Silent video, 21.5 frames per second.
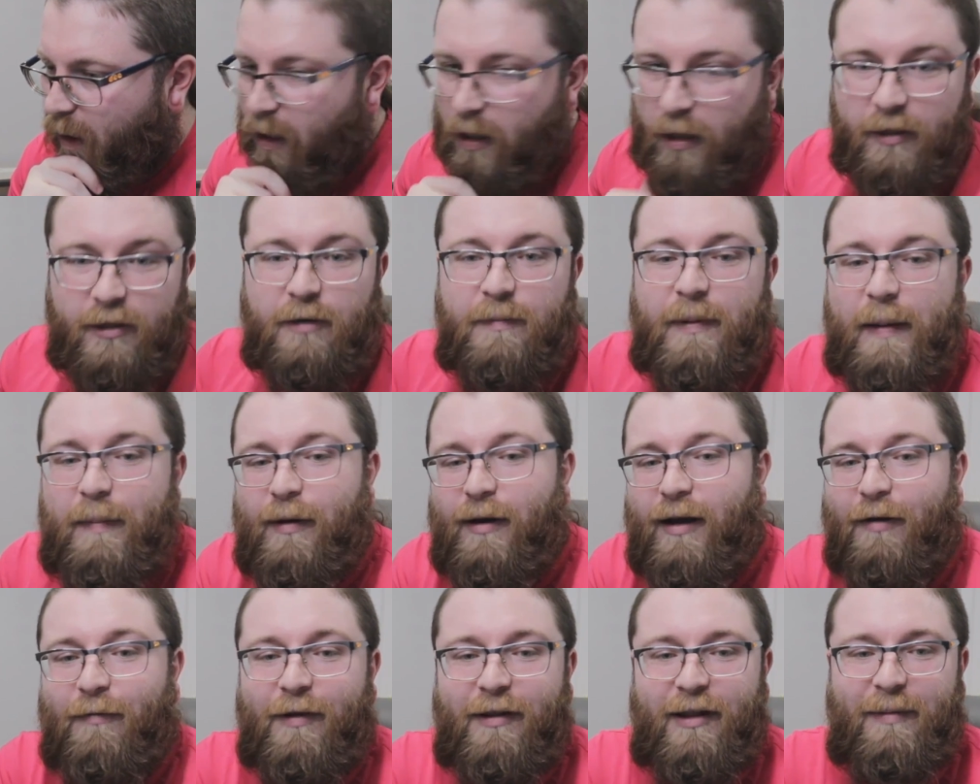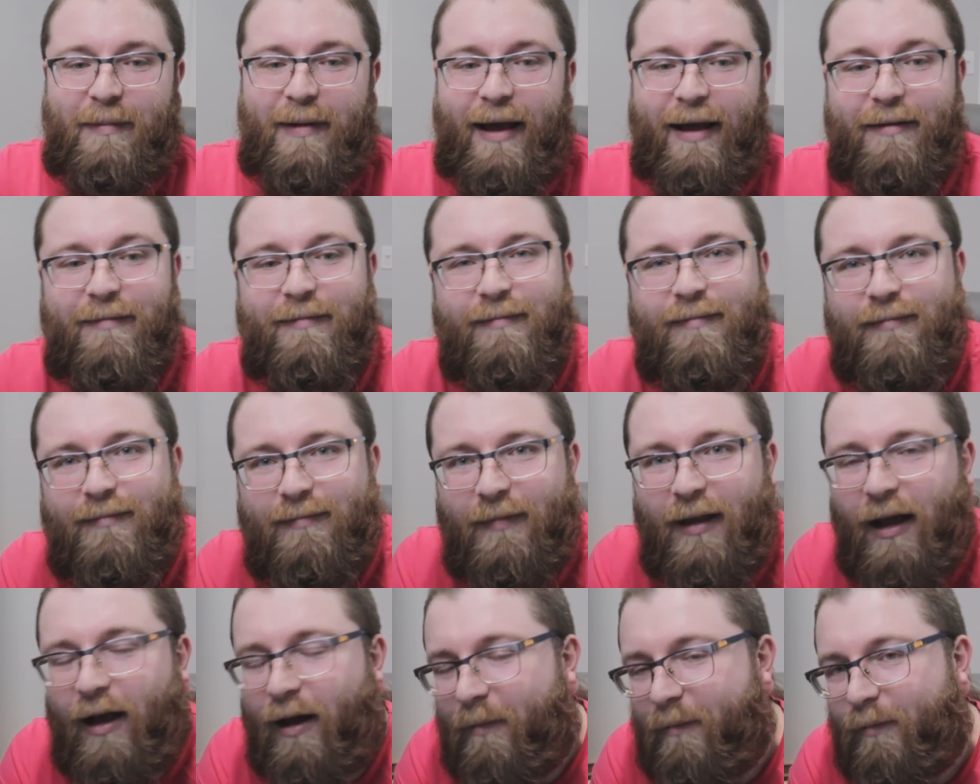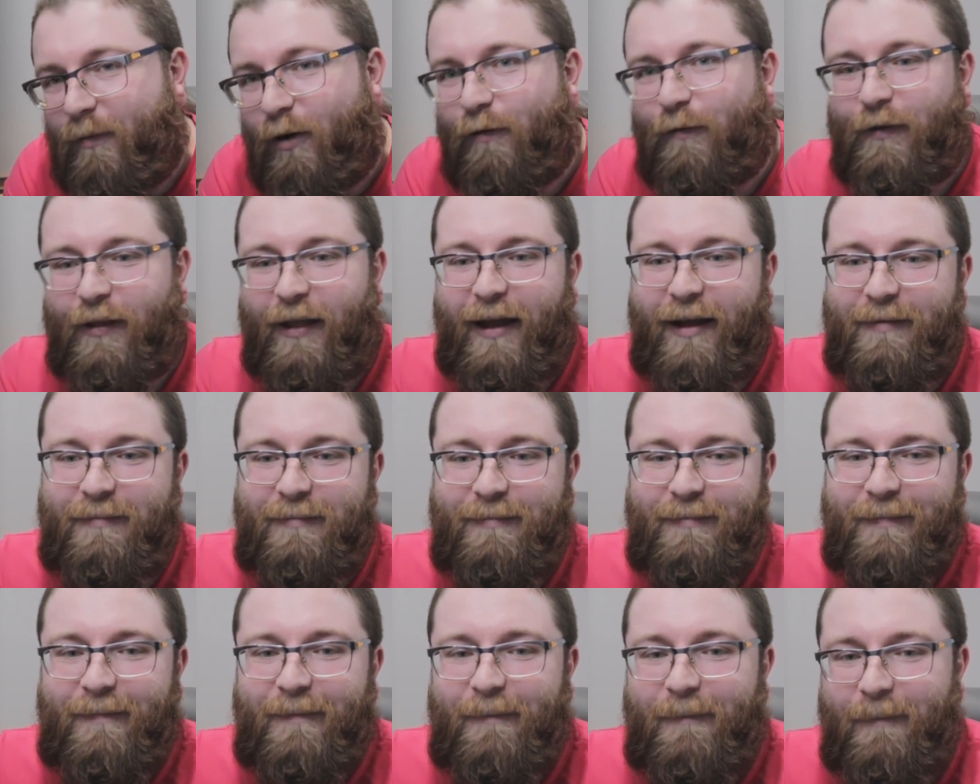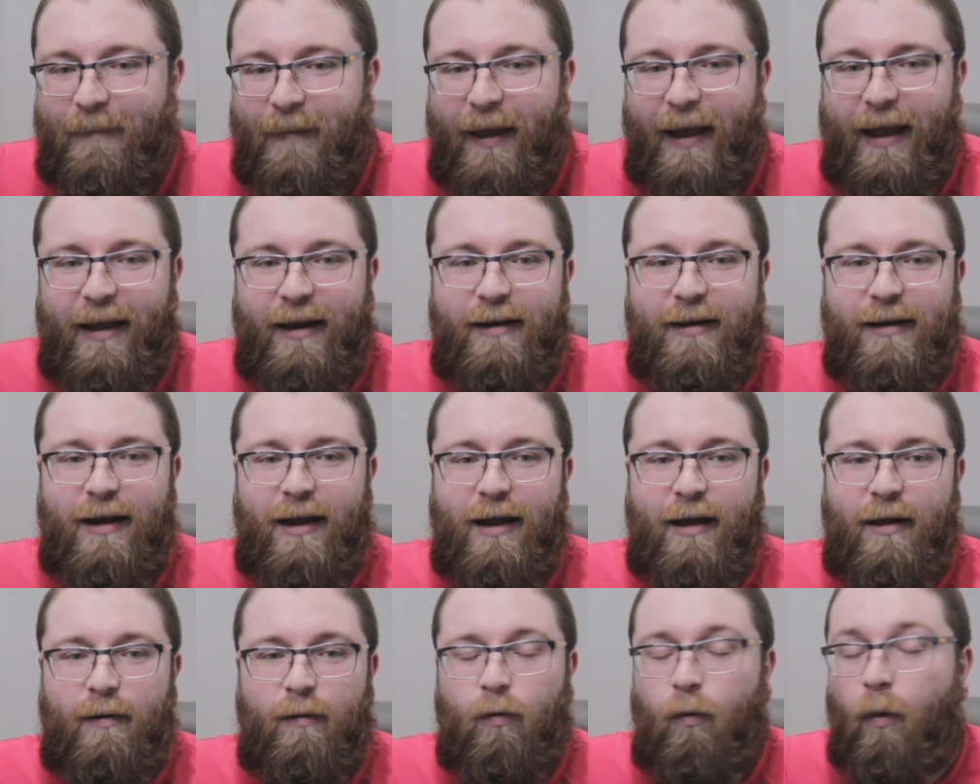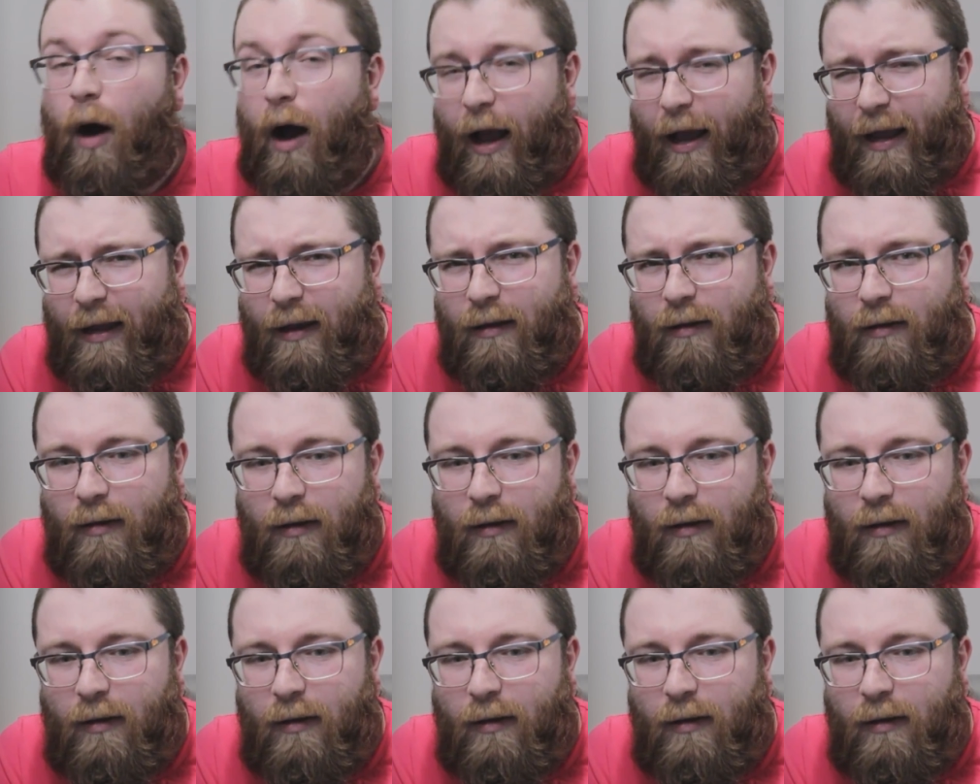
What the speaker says: So people got really mad over that. And why?